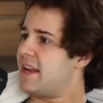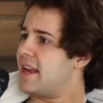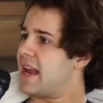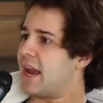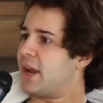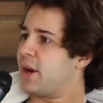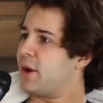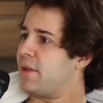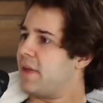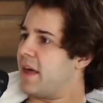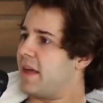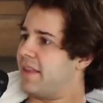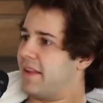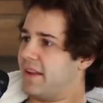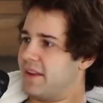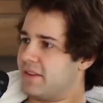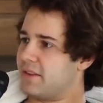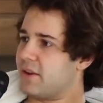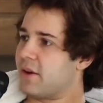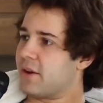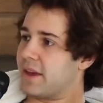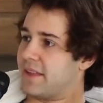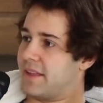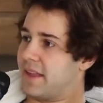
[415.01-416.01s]
I did not know that. That
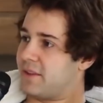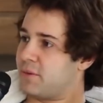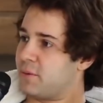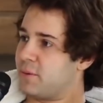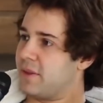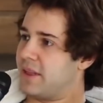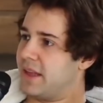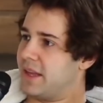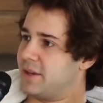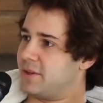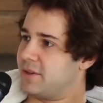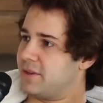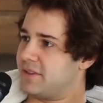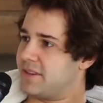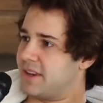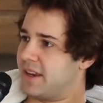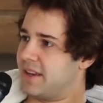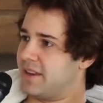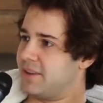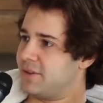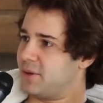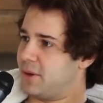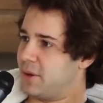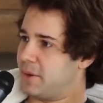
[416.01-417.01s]
is, okay, that's really
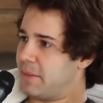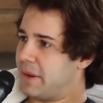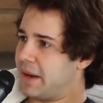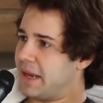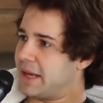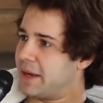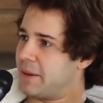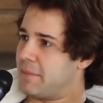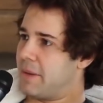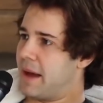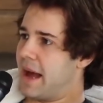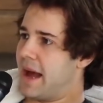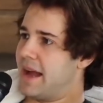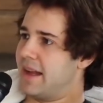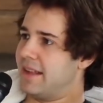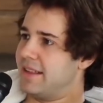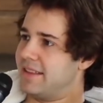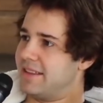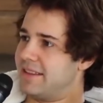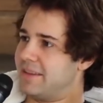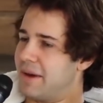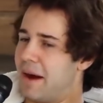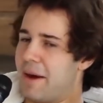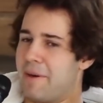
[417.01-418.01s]
interesting. So your money
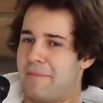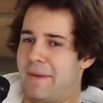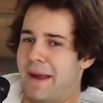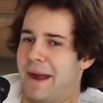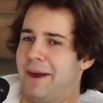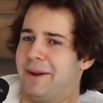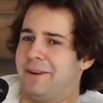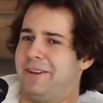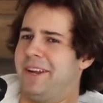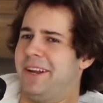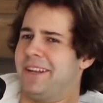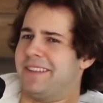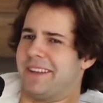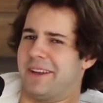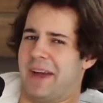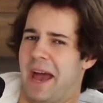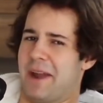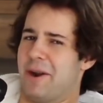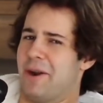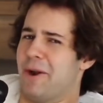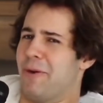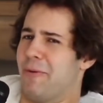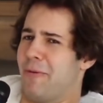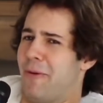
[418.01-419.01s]
combines. Wow, yeah,
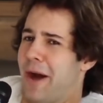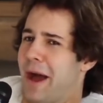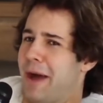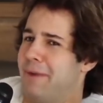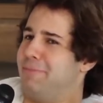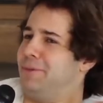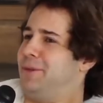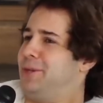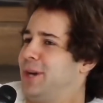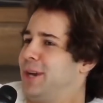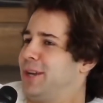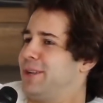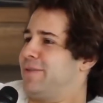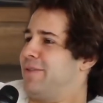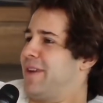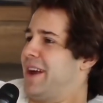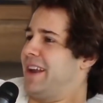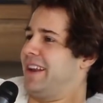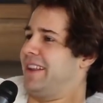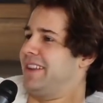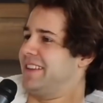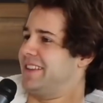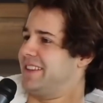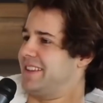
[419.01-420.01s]
I don't know why I'm just
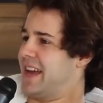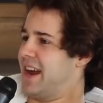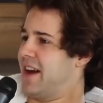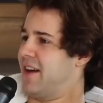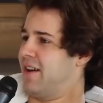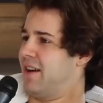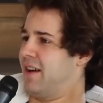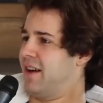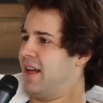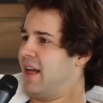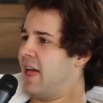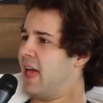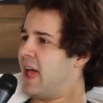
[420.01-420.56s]
finding this out.